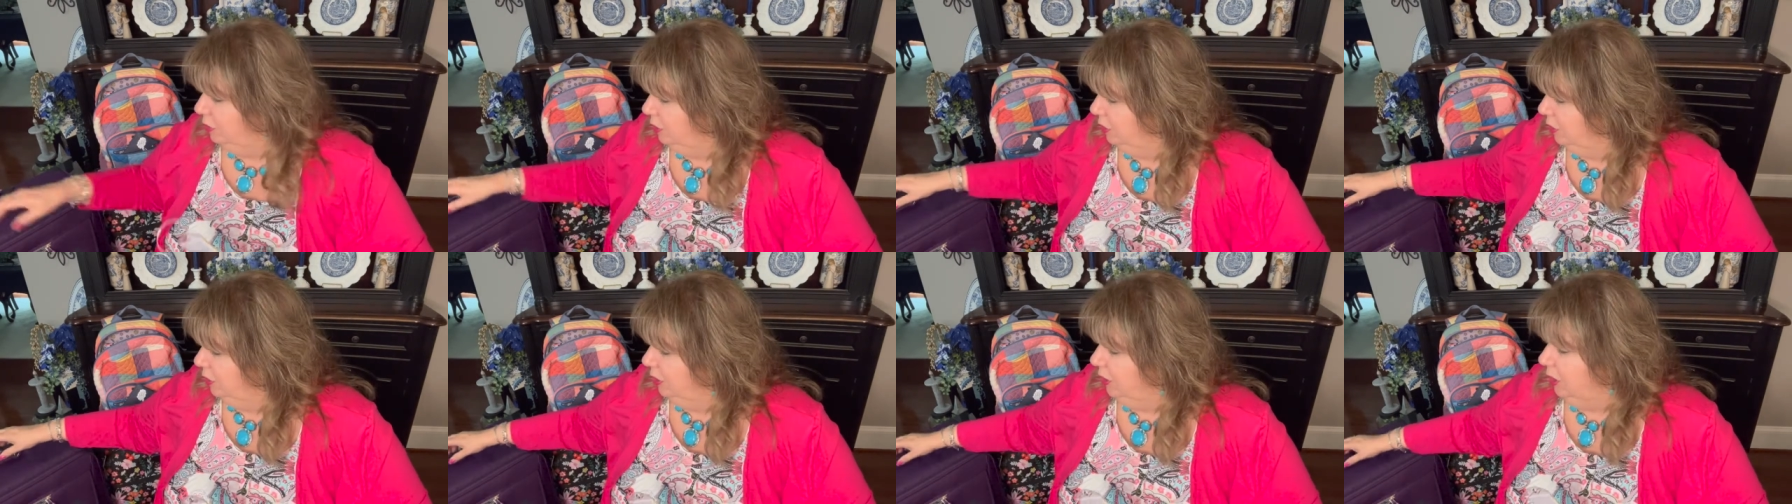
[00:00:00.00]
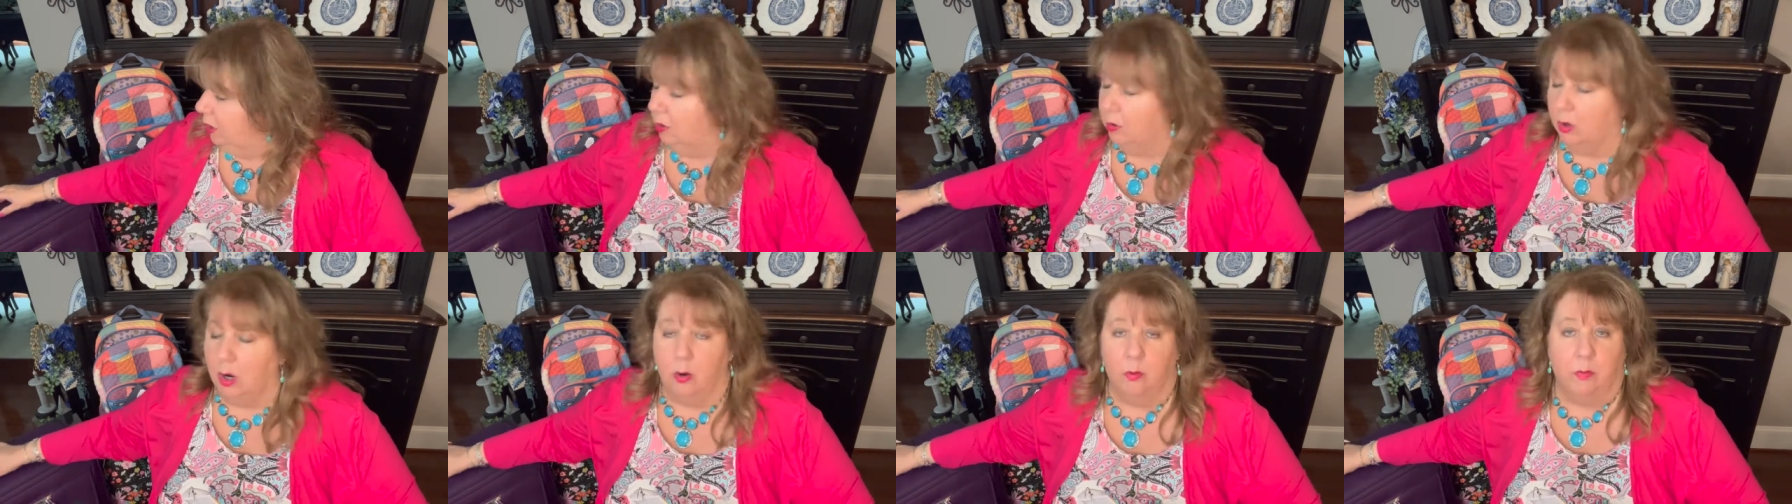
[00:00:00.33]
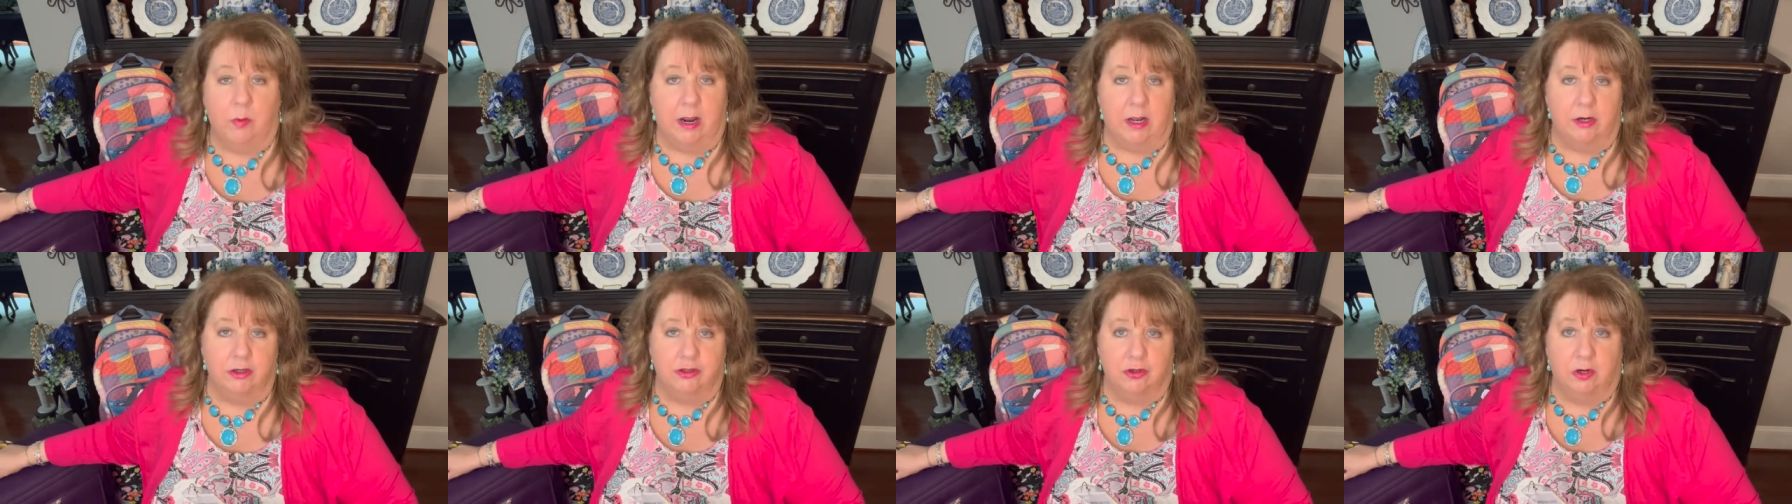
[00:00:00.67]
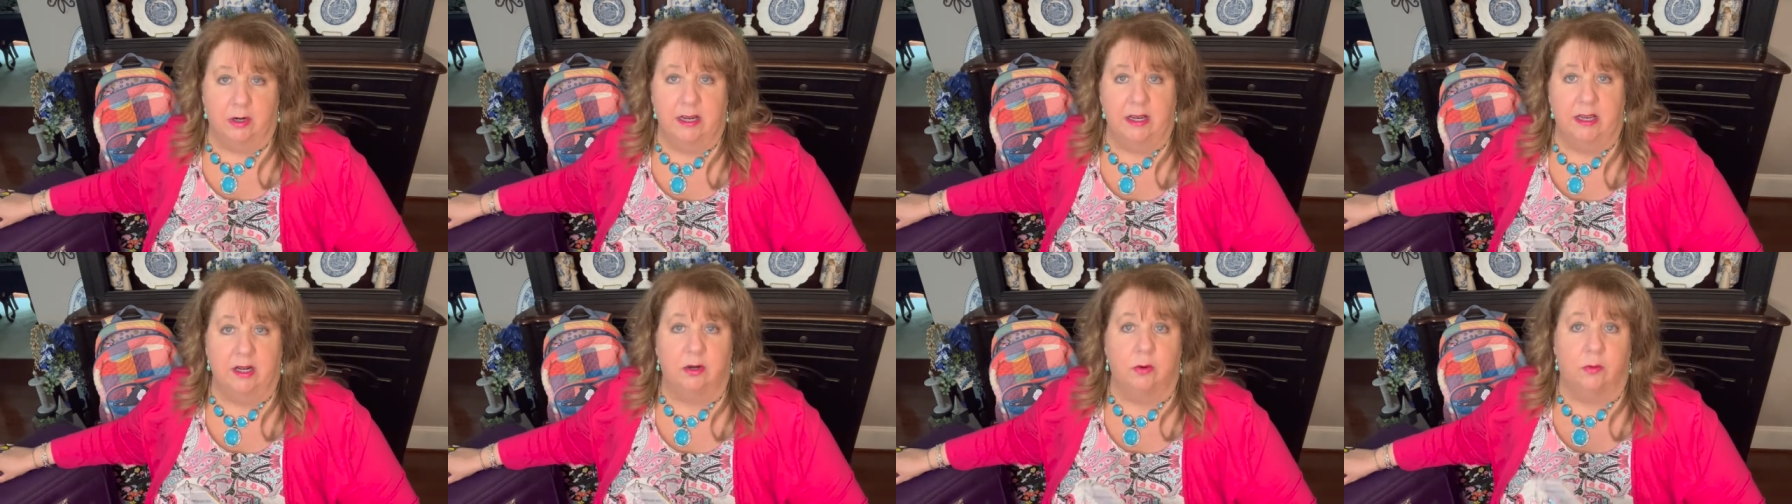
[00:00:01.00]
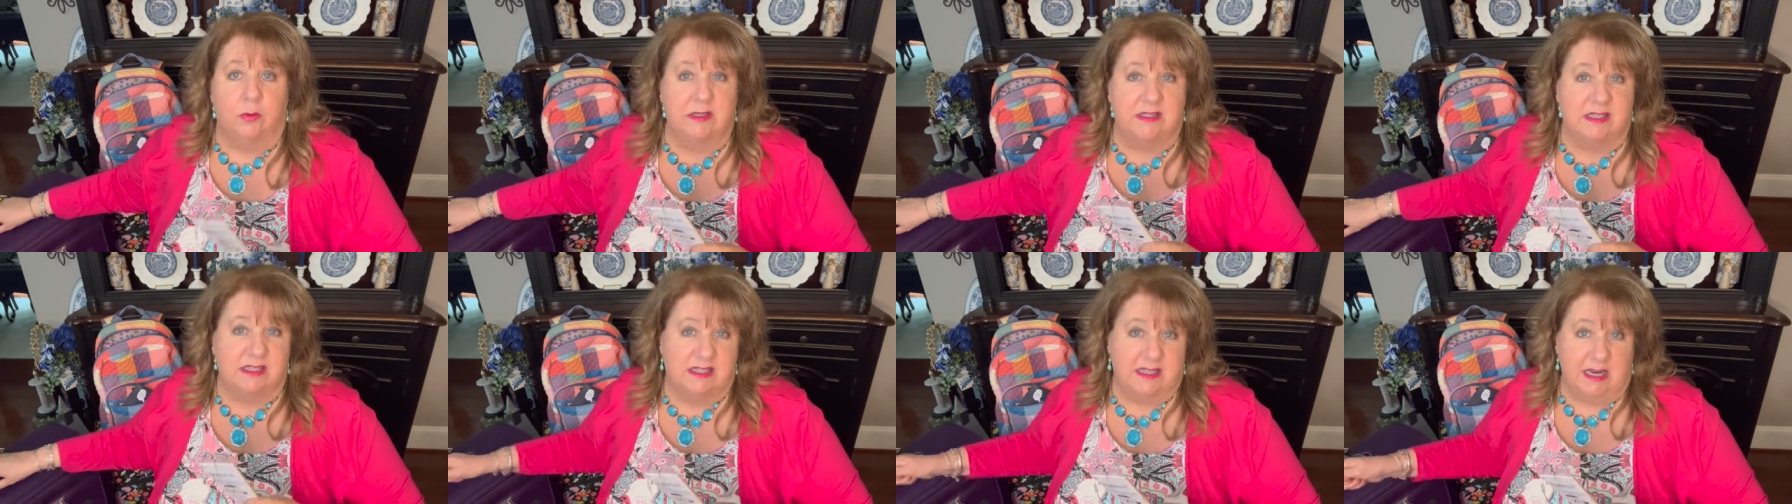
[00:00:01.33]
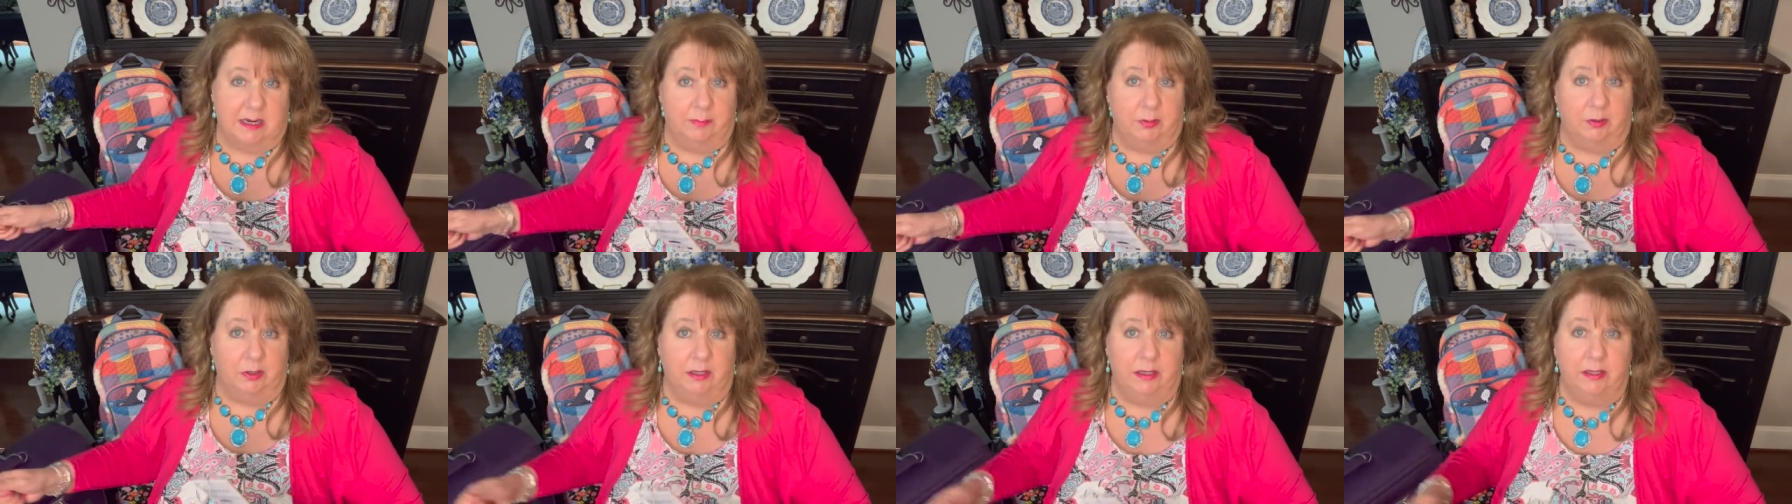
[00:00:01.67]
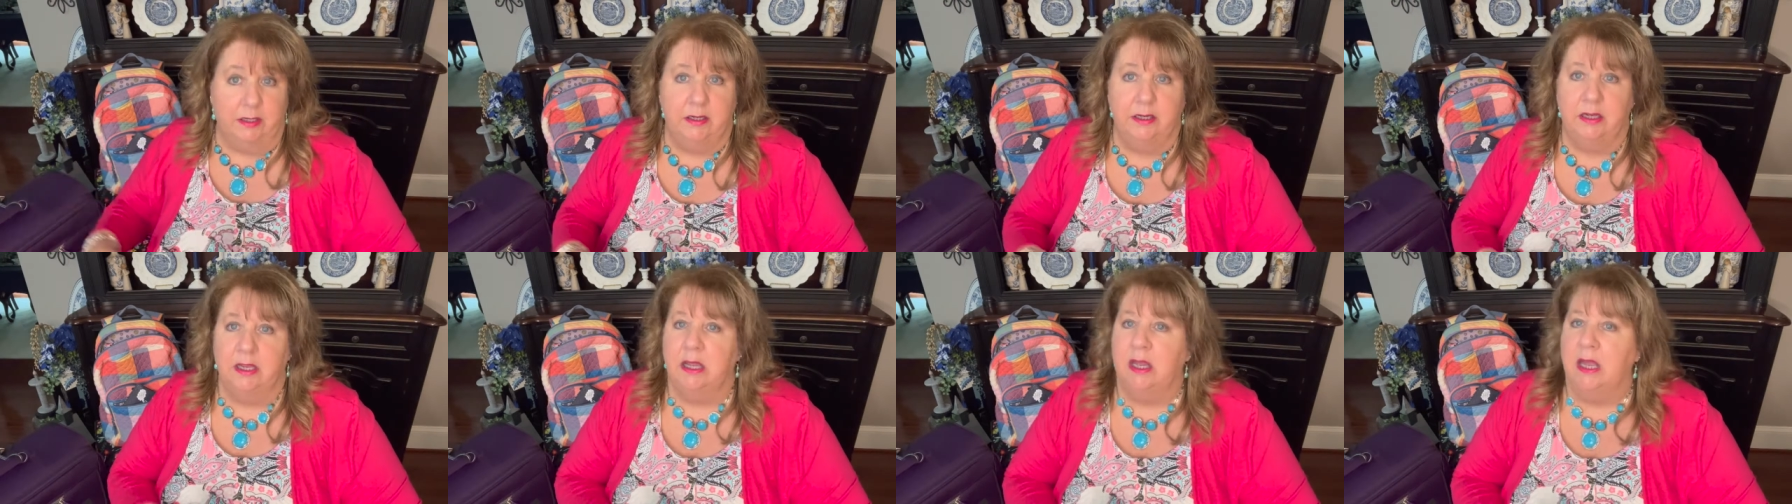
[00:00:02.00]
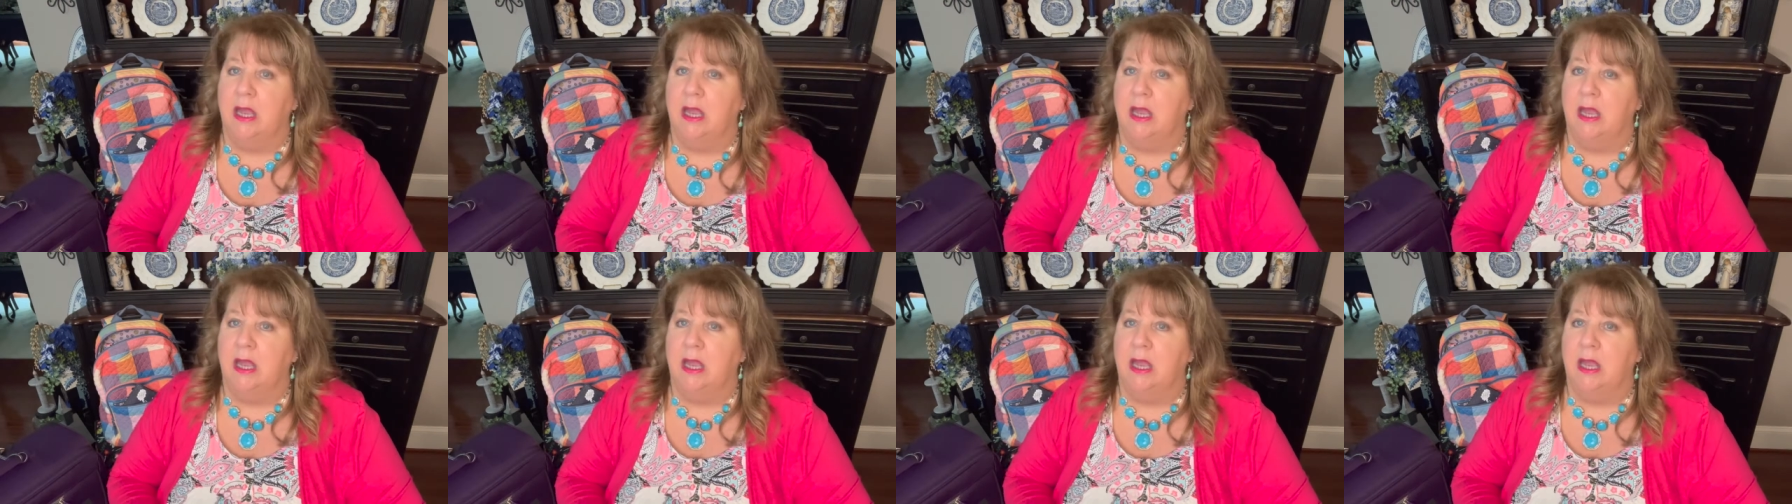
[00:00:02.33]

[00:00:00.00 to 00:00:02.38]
you know, around your handle and staple it.